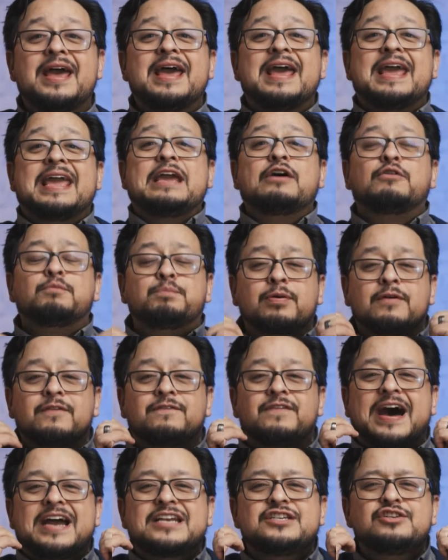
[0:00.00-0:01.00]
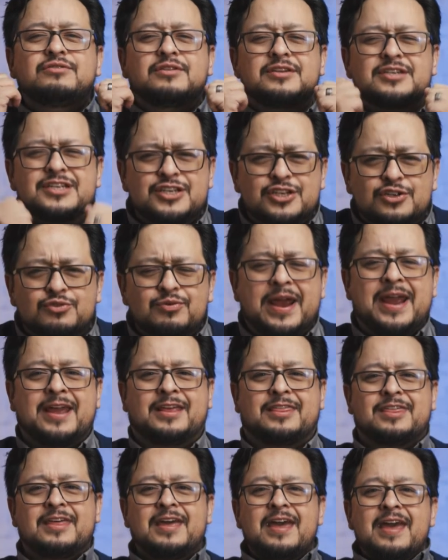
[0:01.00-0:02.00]
He'll provide you the
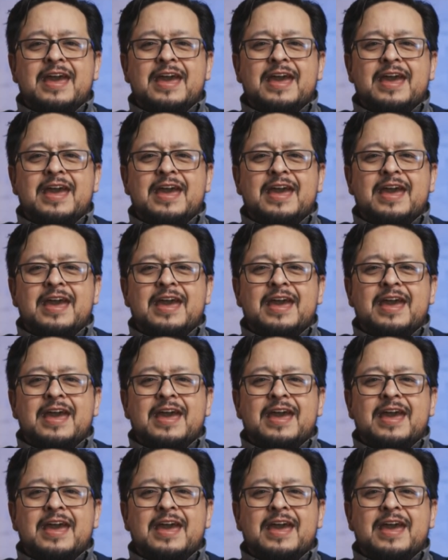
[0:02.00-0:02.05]
strength.